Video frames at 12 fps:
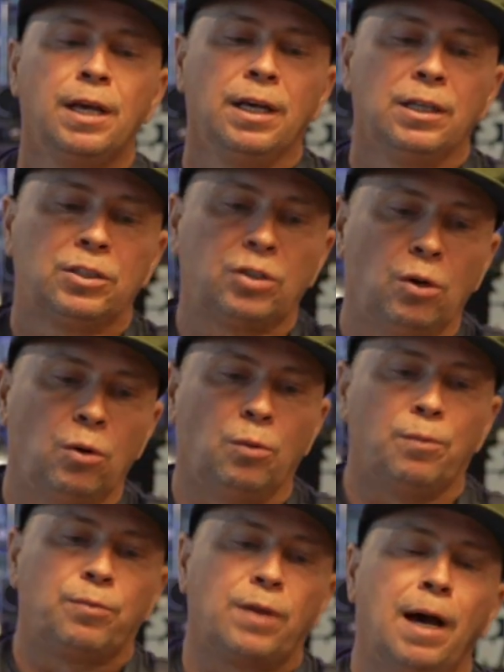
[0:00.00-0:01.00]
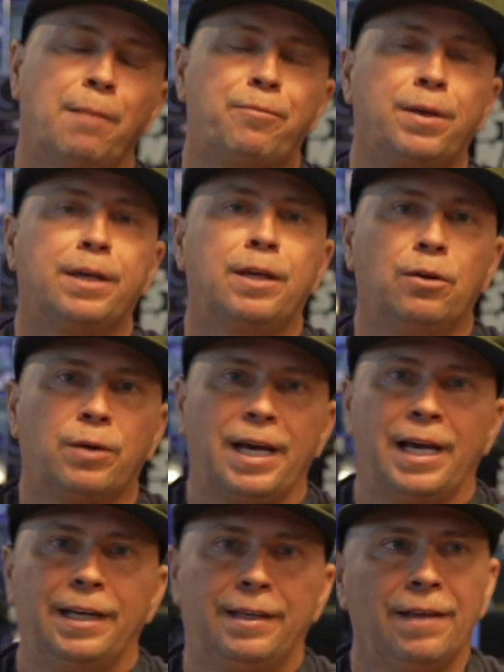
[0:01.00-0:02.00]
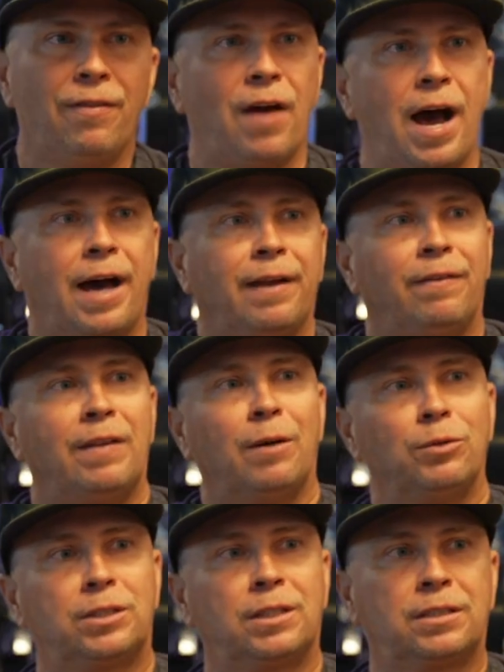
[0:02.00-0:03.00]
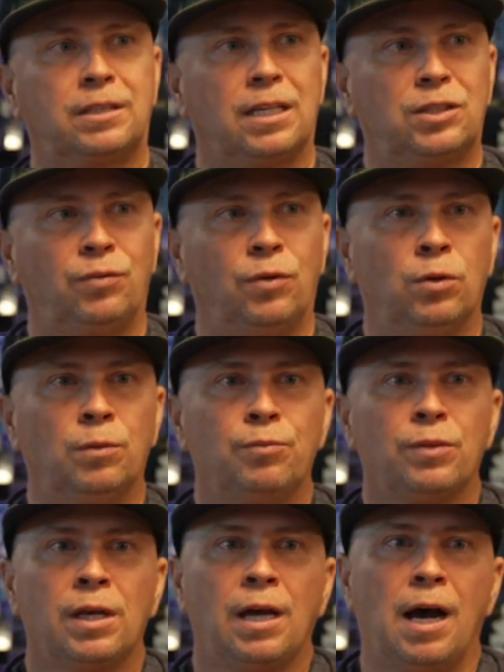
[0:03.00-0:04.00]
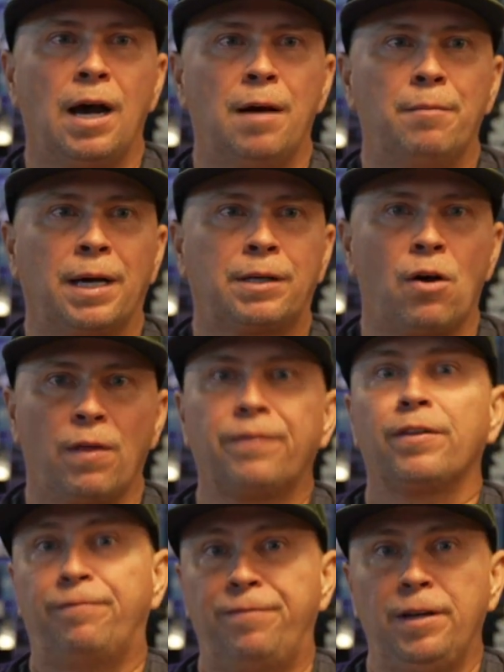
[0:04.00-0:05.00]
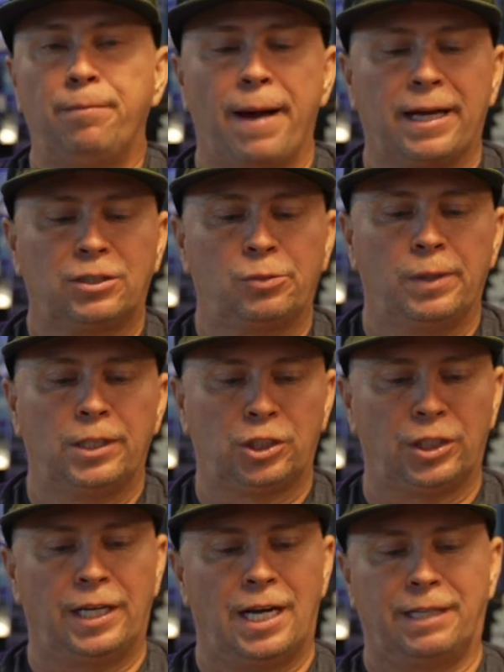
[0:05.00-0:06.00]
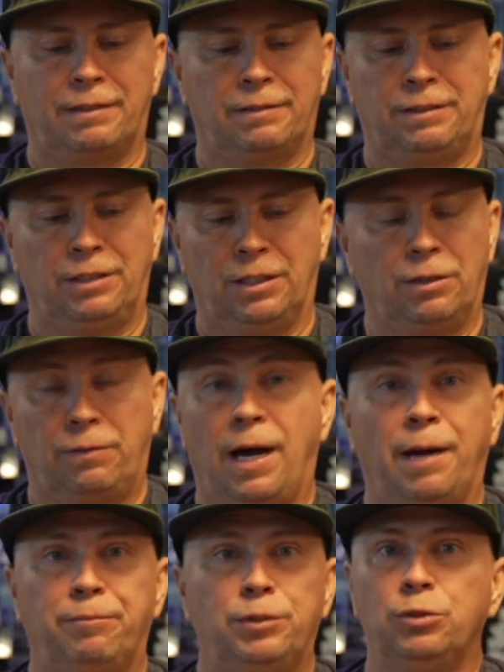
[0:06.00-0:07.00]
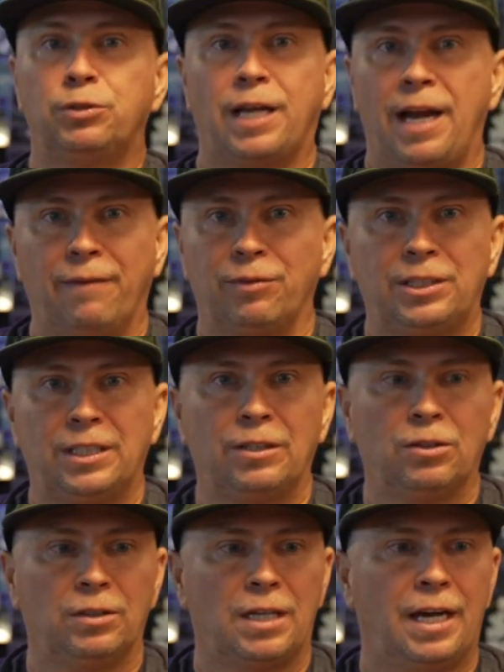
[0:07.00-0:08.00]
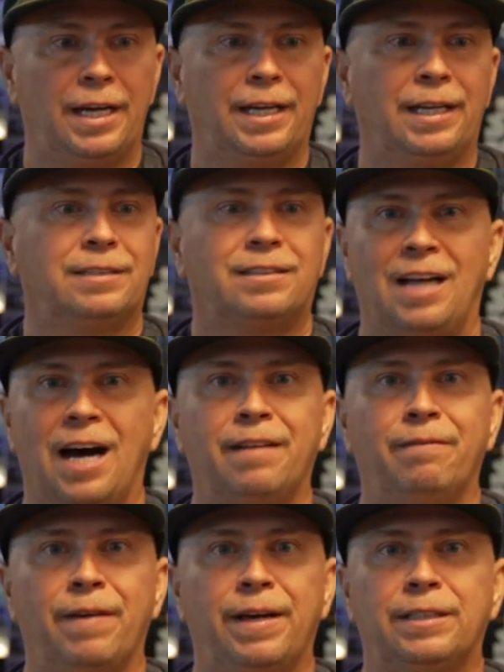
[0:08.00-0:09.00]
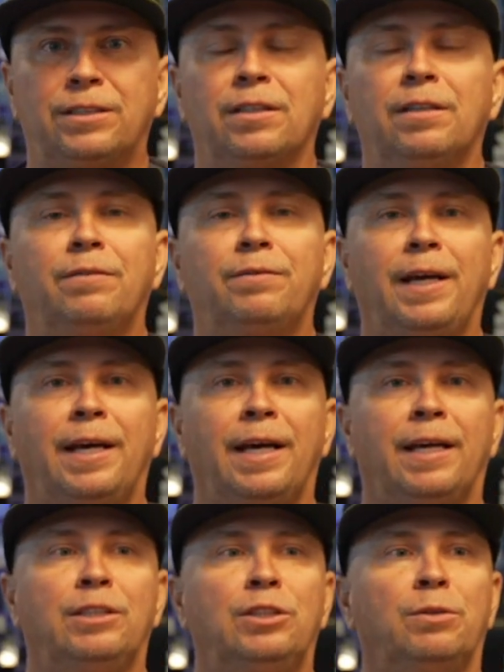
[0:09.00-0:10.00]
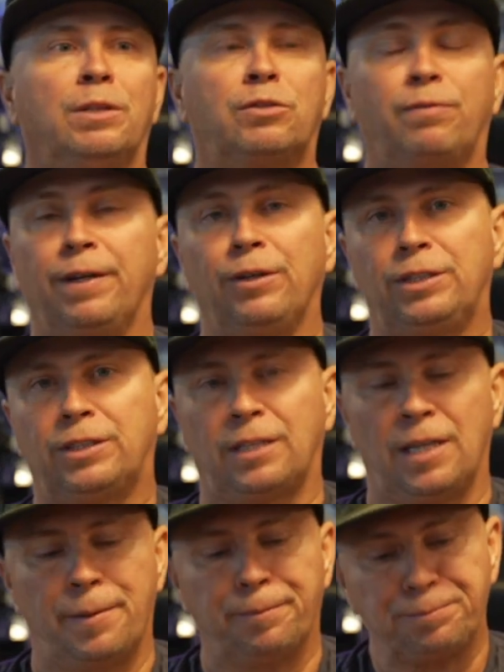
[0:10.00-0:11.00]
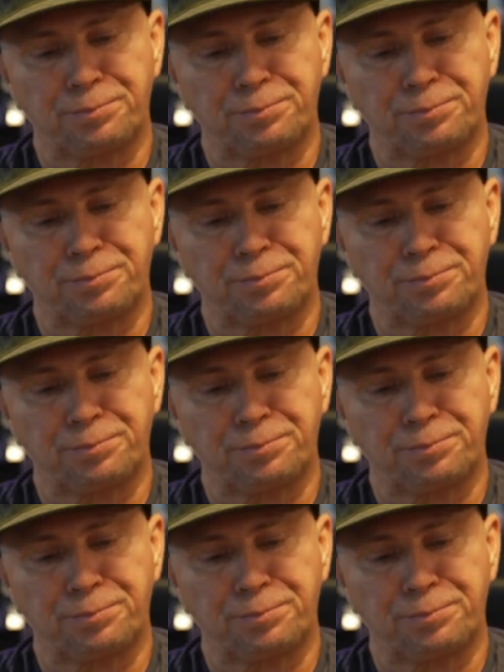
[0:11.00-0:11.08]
So I'm thinking, okay, I did that and that was successful. I call that the feedback switch, and I've used that every single night. It's non-invasive and it's very slim.